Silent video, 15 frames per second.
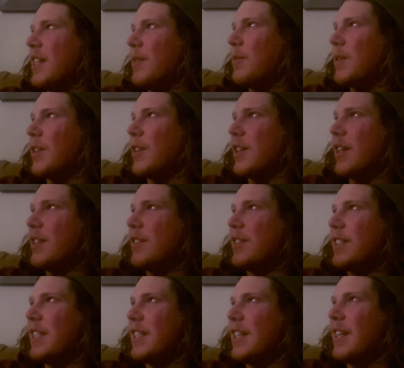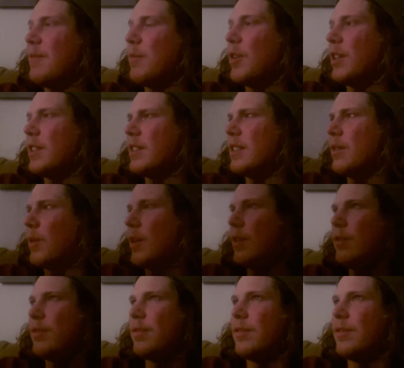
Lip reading: temp we got going on here today? -12.